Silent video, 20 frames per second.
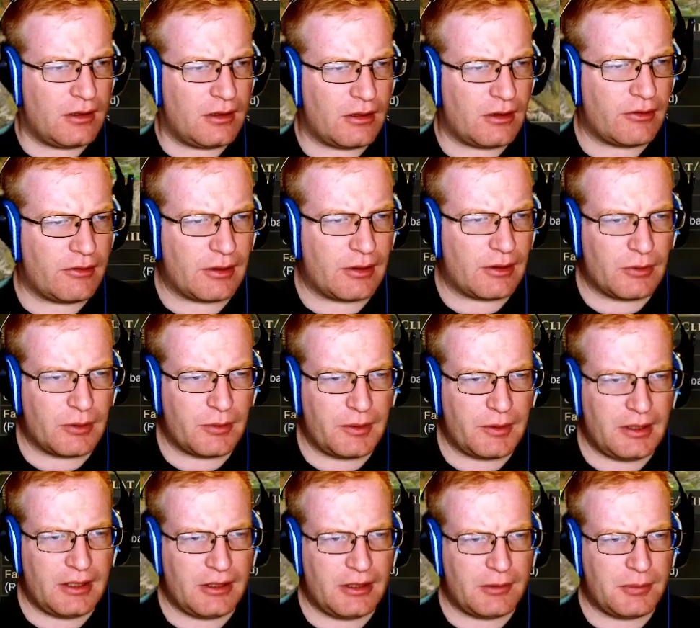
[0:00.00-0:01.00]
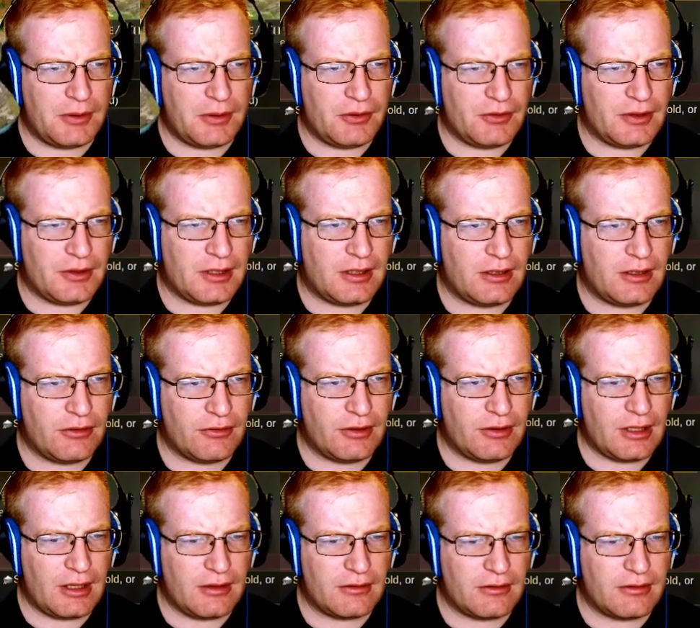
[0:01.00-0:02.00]
Alright, what do we need to build here
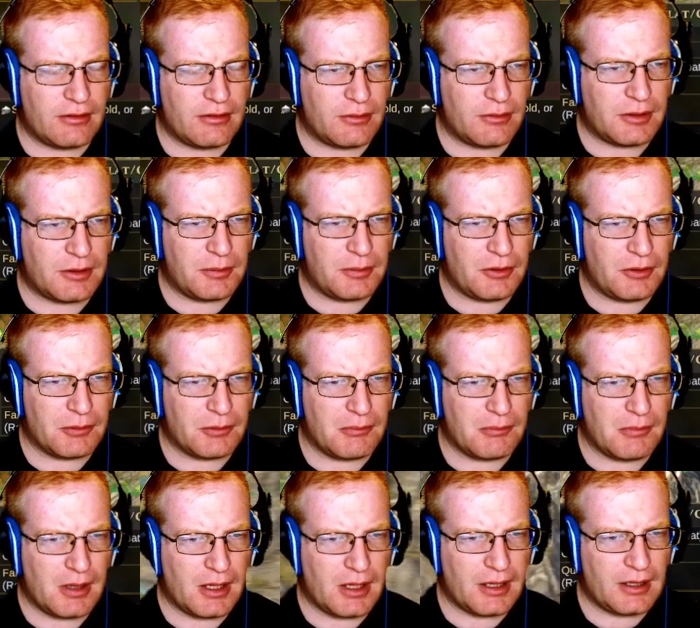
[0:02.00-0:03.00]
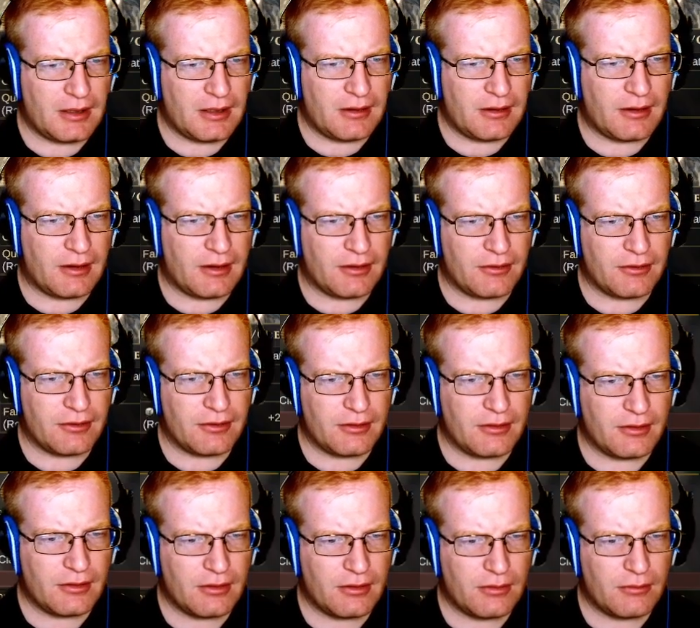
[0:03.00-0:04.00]
yet? We could build a mine
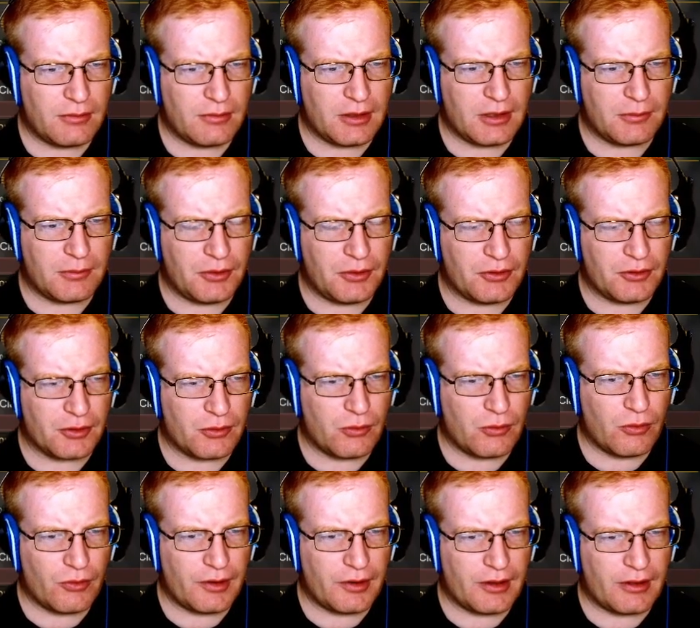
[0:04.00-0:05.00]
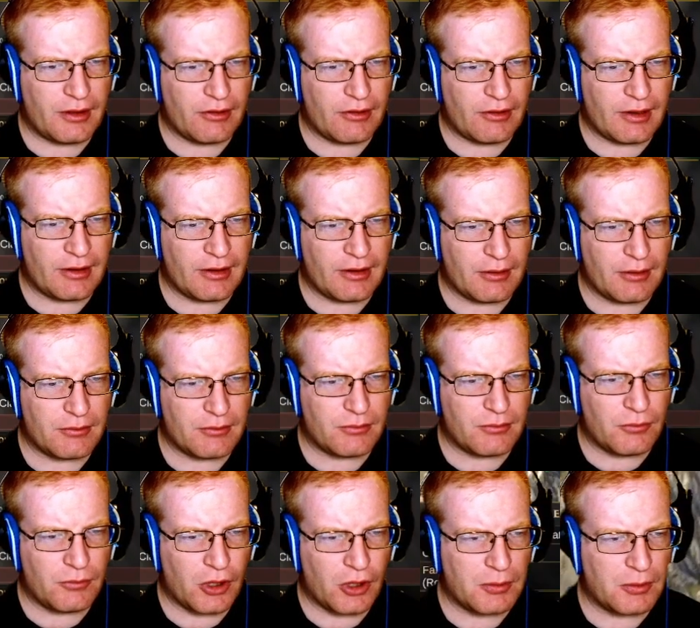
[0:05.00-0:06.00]
there. We could build a quarry there on that
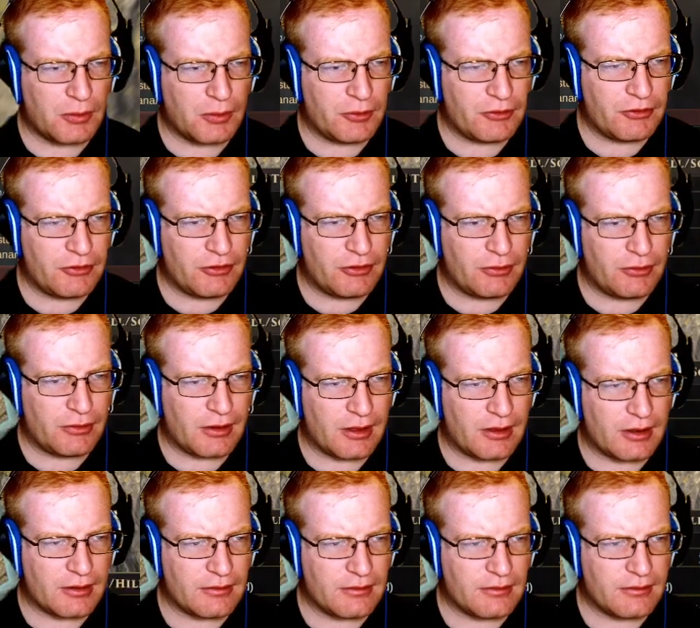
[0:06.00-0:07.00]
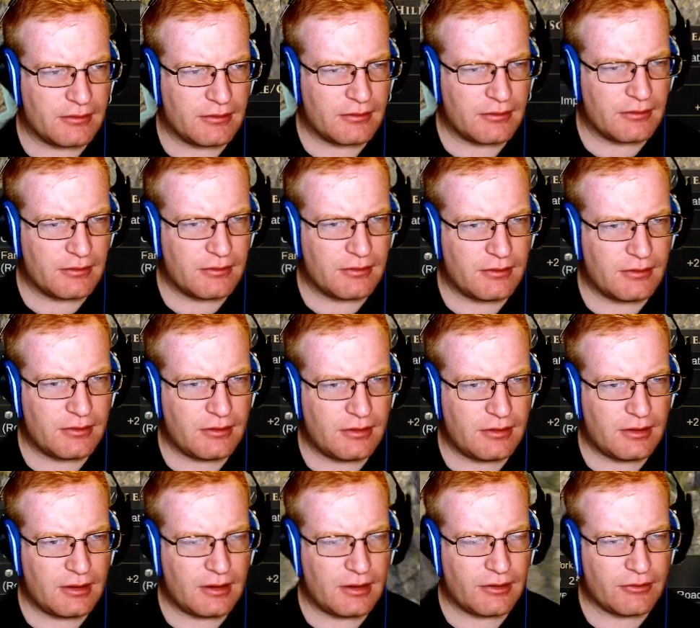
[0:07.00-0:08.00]
marble. We should do that.
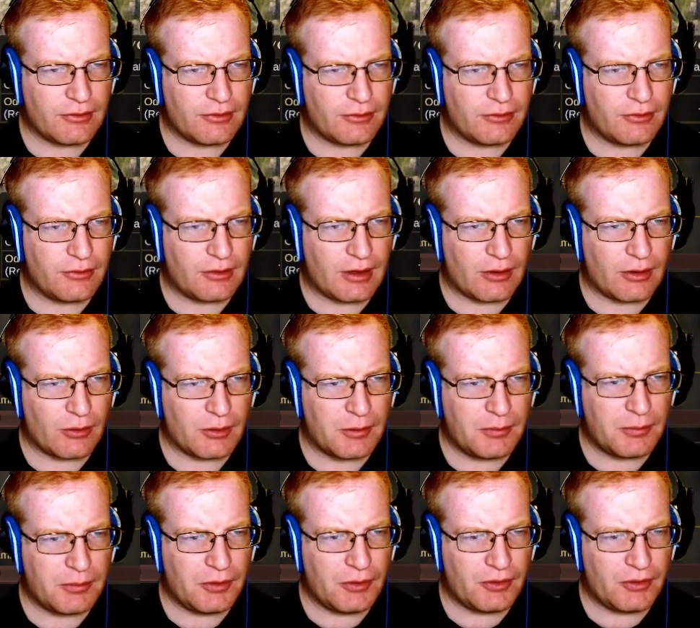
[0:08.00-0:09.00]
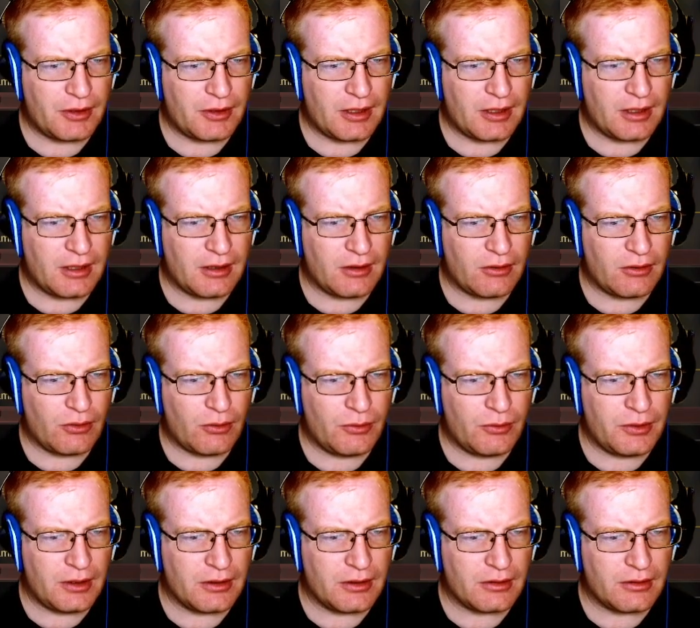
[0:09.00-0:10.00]
Yeah, let's go do that. Or we could build a
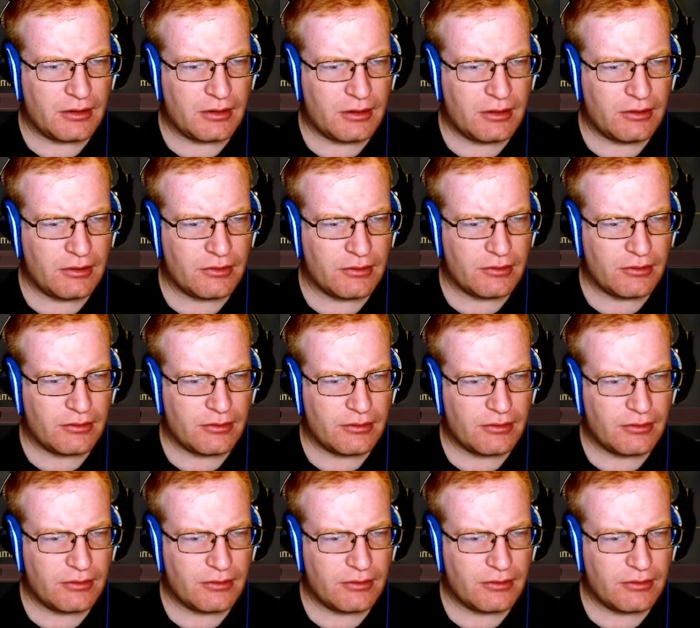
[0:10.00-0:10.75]
Odeon here.